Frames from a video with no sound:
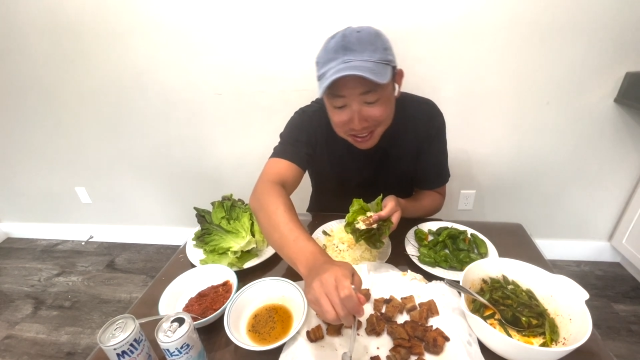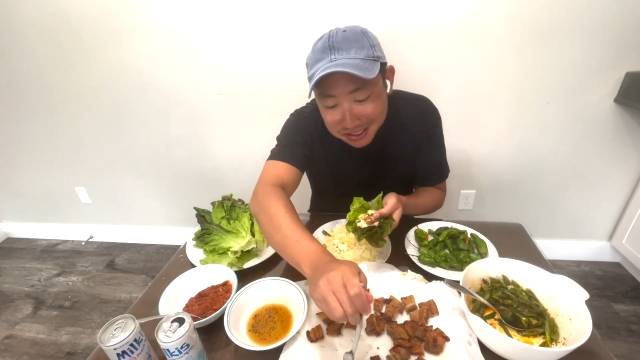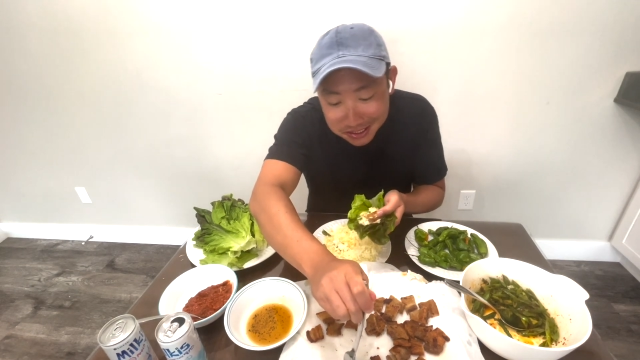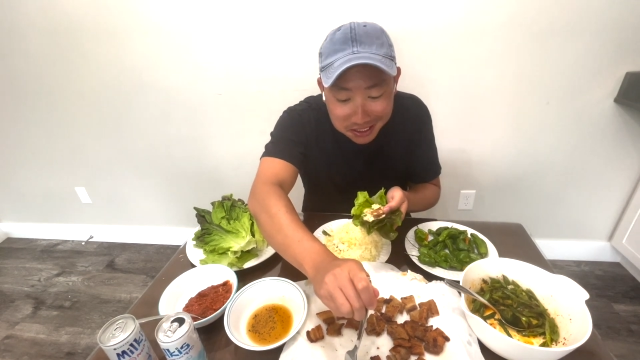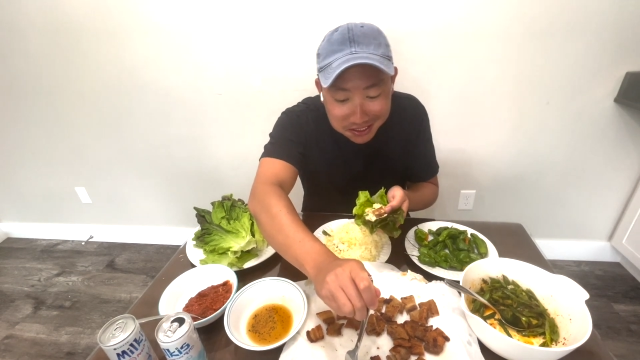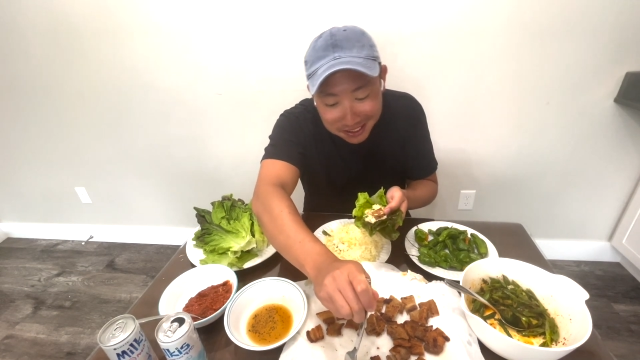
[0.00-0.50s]
of
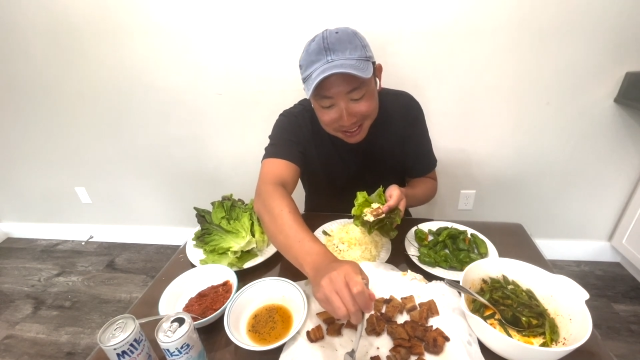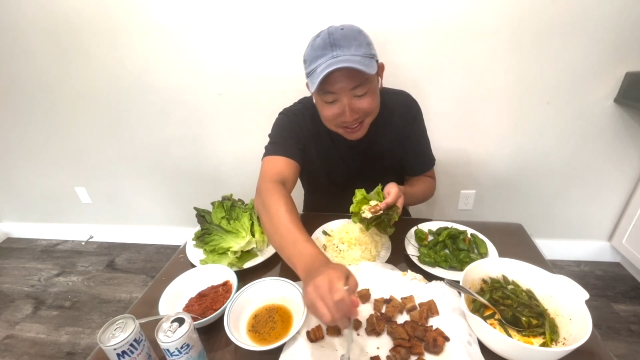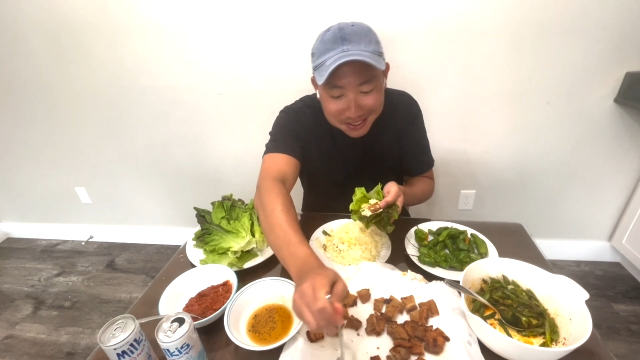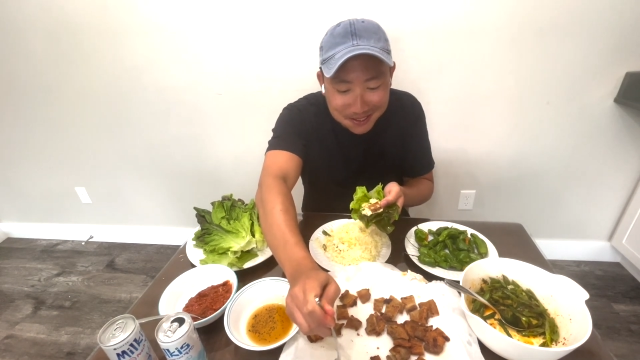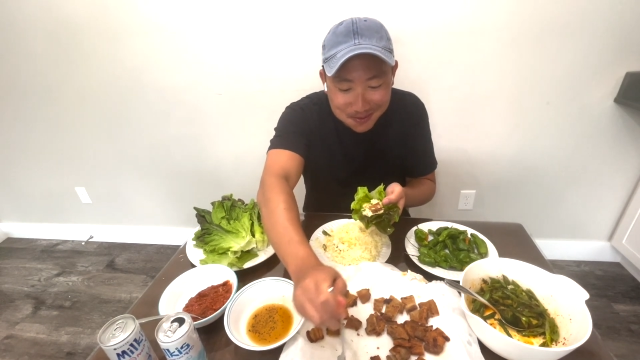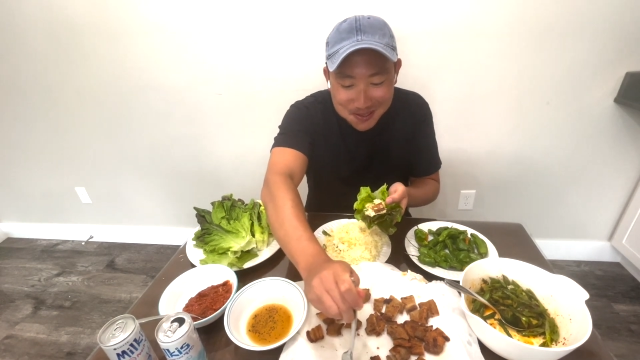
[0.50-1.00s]
start
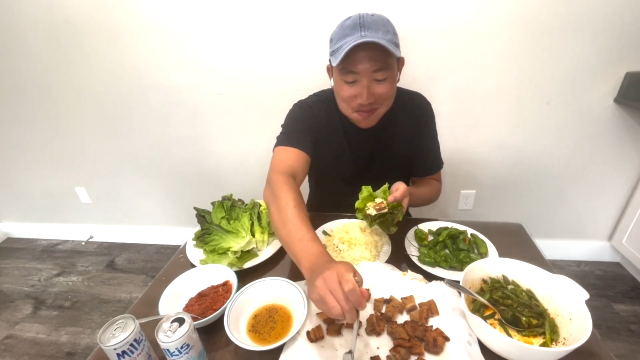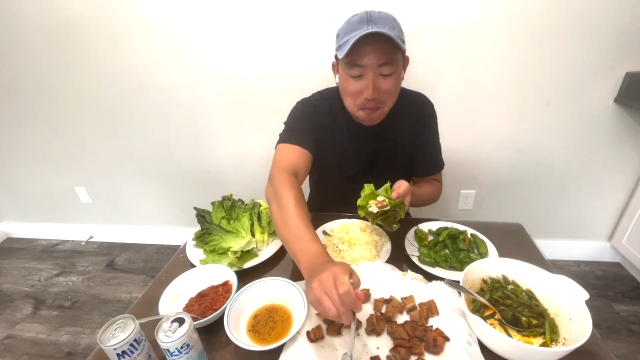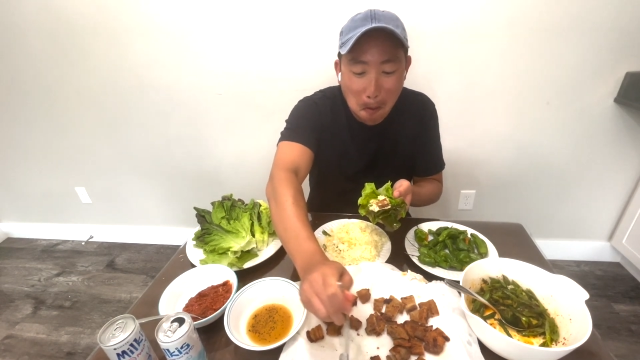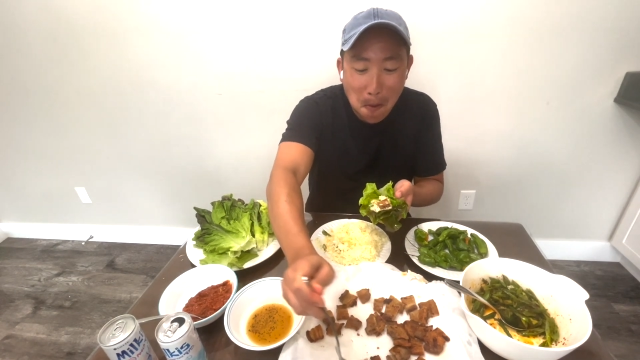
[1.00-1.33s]
dancing when